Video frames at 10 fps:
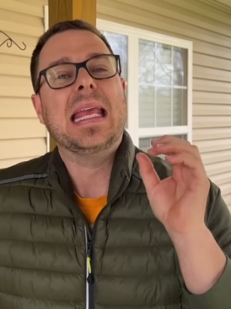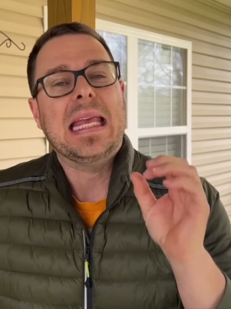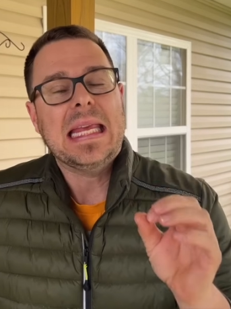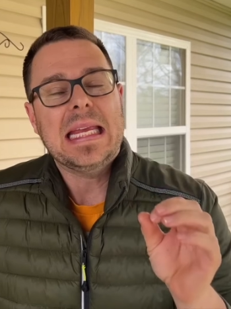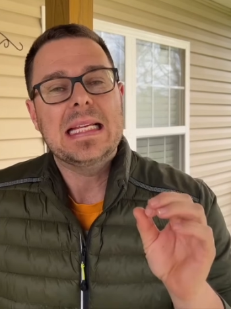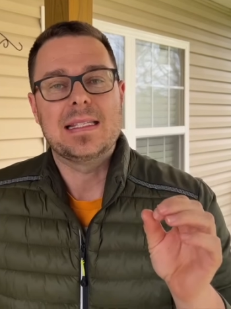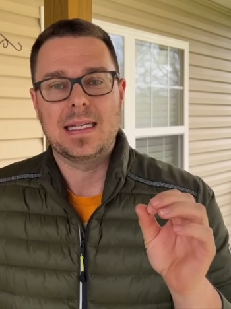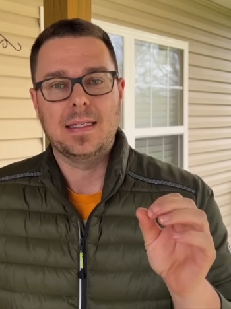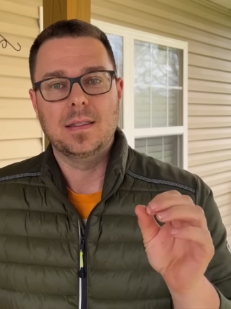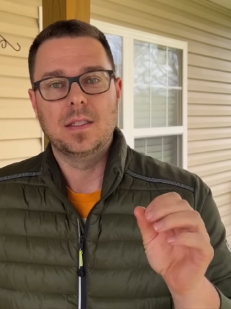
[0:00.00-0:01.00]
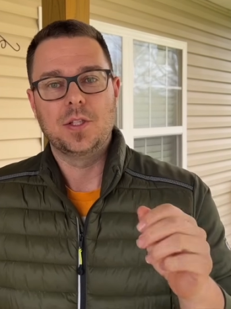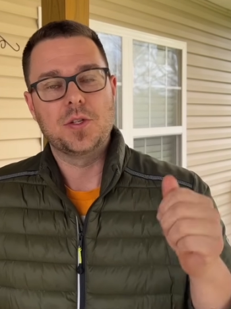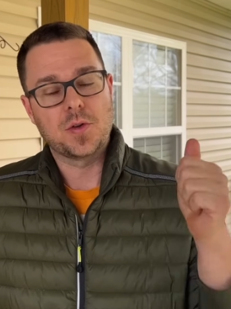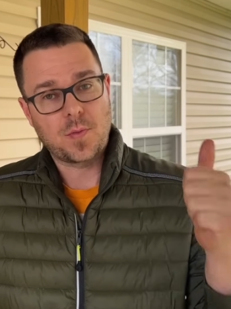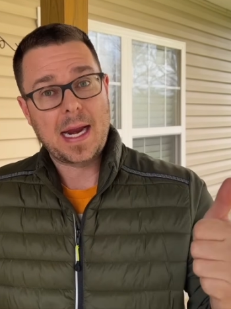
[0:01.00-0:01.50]
Easy. Use
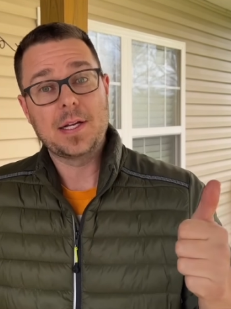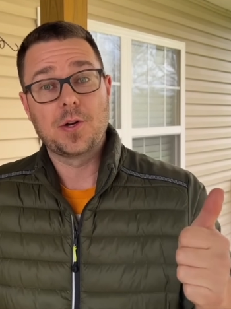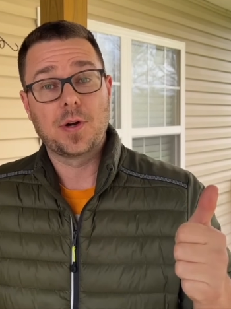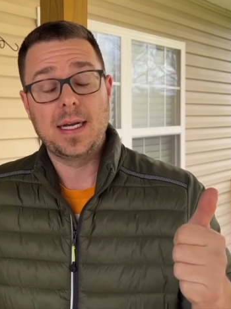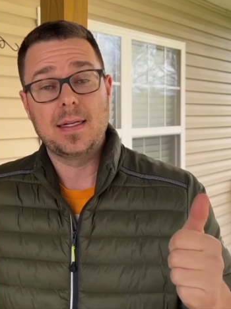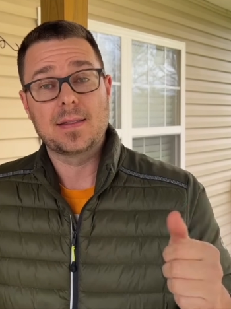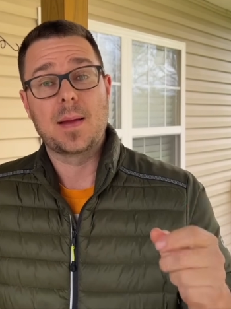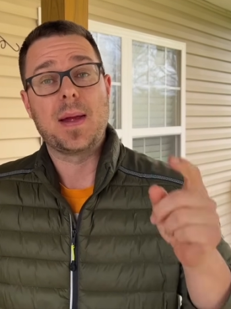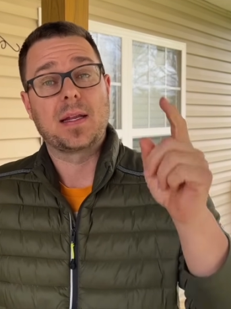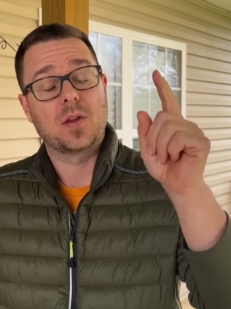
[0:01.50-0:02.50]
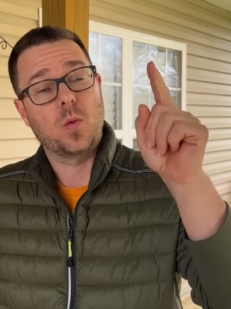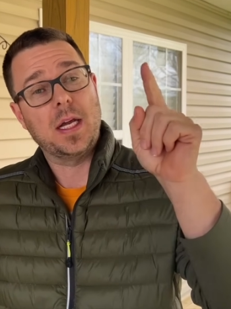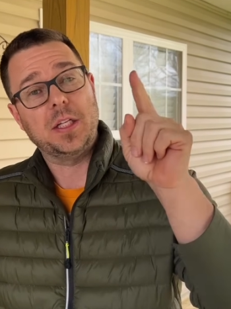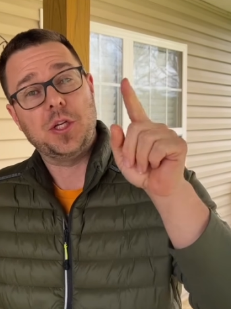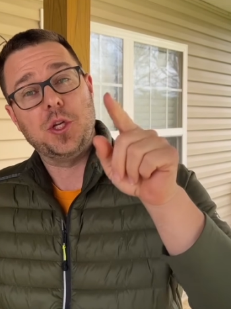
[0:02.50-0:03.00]
the right ingredients and make it the
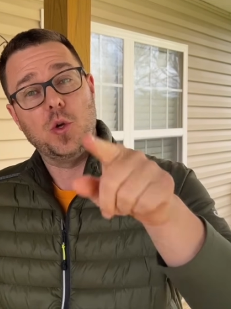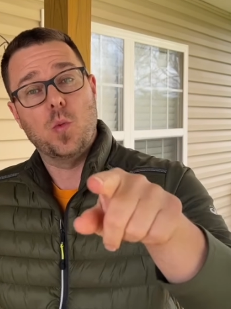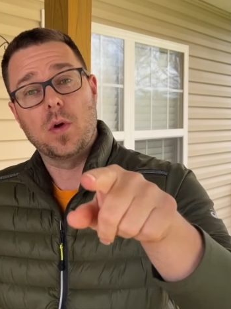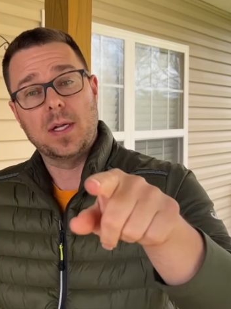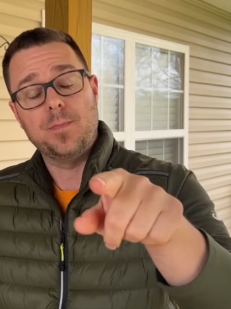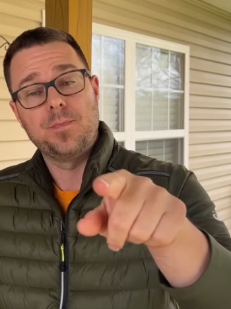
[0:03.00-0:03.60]
way you want it.